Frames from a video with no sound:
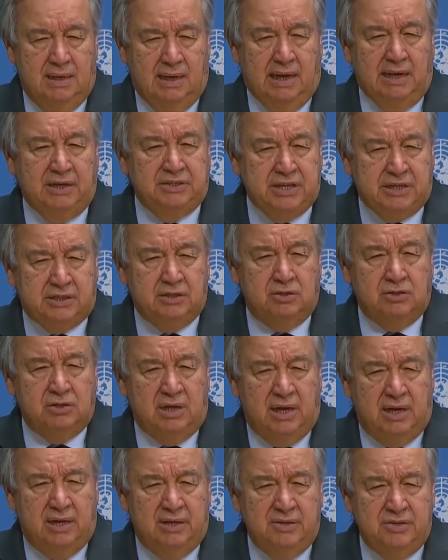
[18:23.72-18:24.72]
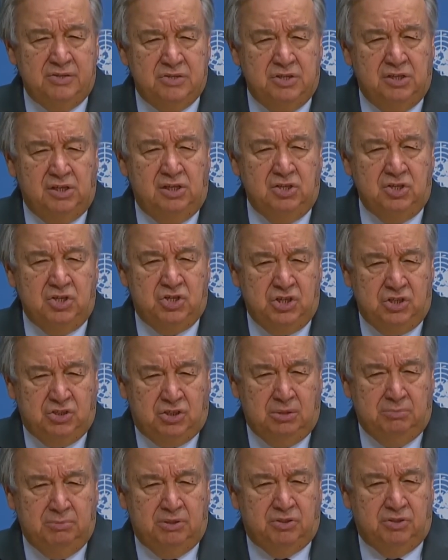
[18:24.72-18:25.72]
I recognize the
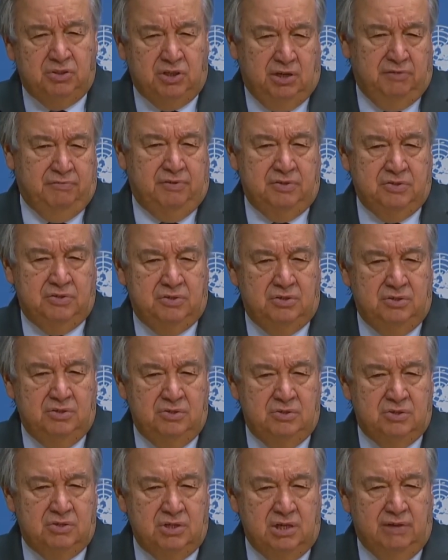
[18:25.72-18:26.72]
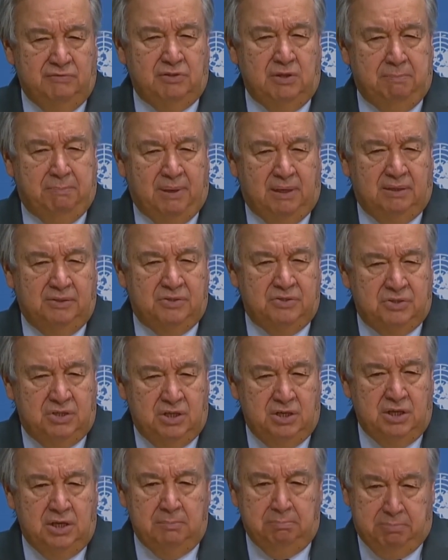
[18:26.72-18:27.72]
legitimate grievances of the
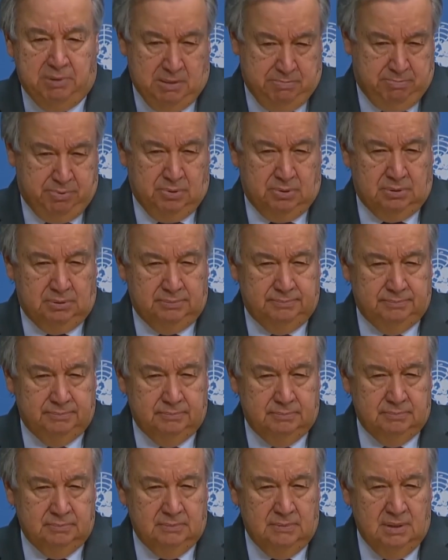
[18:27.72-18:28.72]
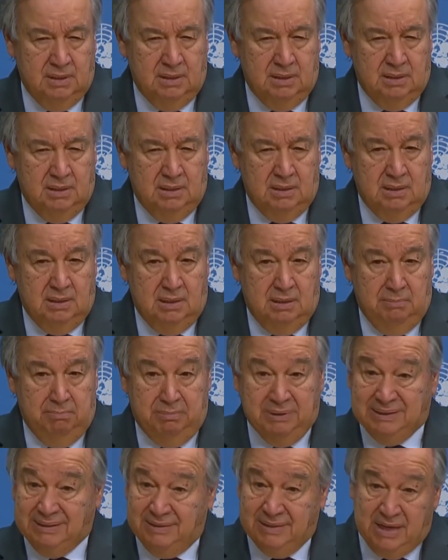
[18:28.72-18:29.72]
Palestinian people,
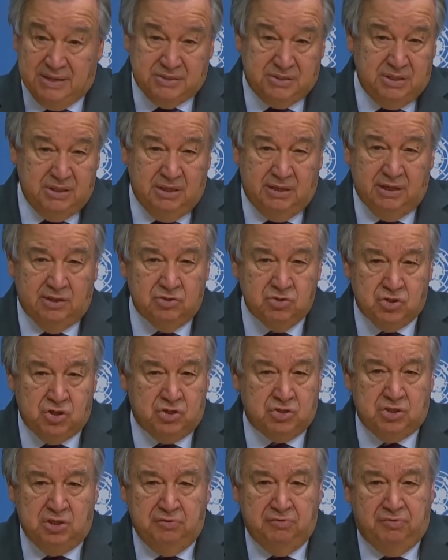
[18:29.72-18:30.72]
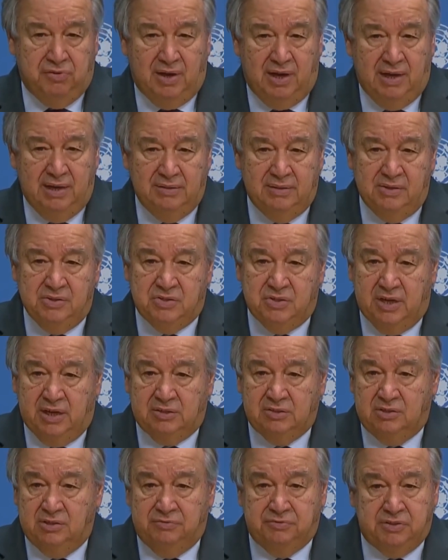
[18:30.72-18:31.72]
but nothing can justify these
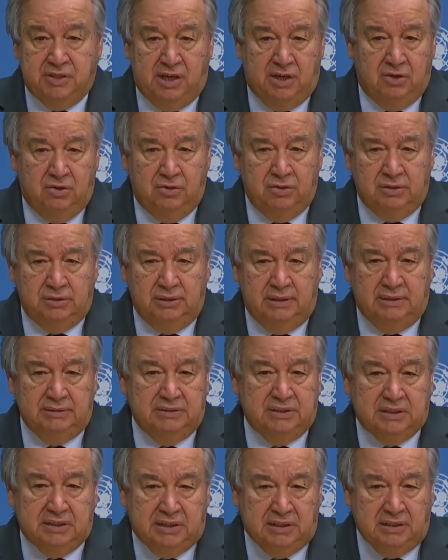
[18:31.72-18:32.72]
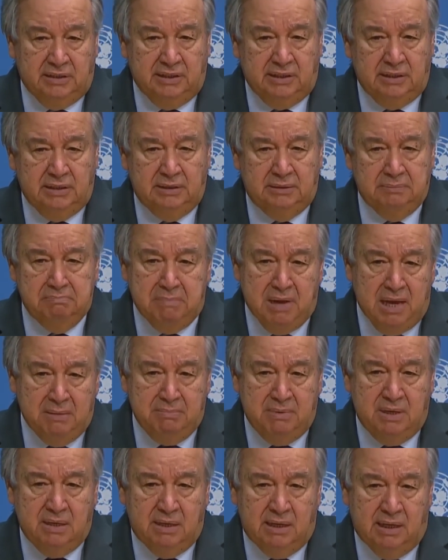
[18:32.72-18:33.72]
acts of terror and the killing,
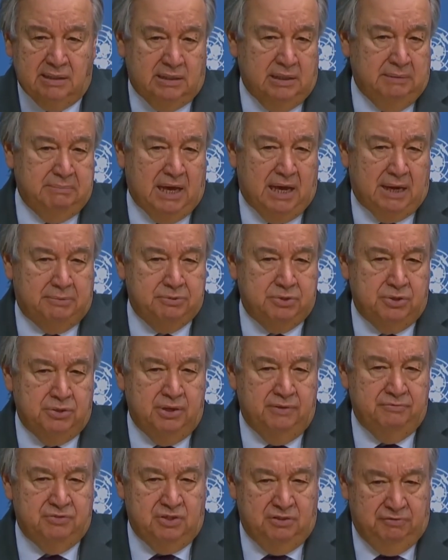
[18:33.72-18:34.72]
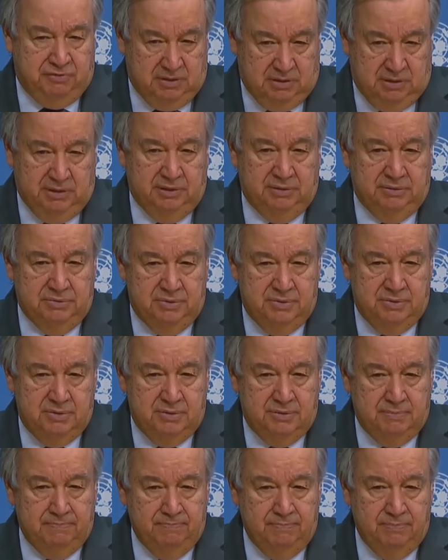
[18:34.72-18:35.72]
maiming, and abduction of
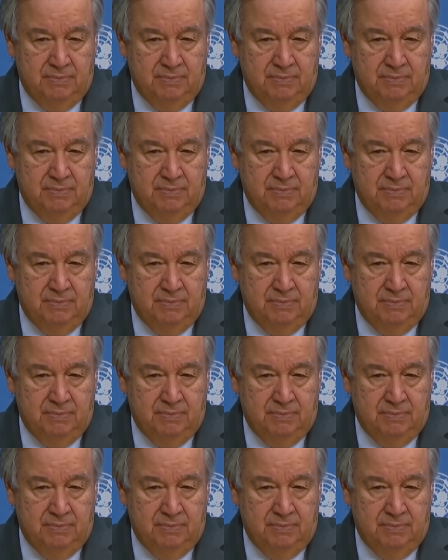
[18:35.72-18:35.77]
civilians.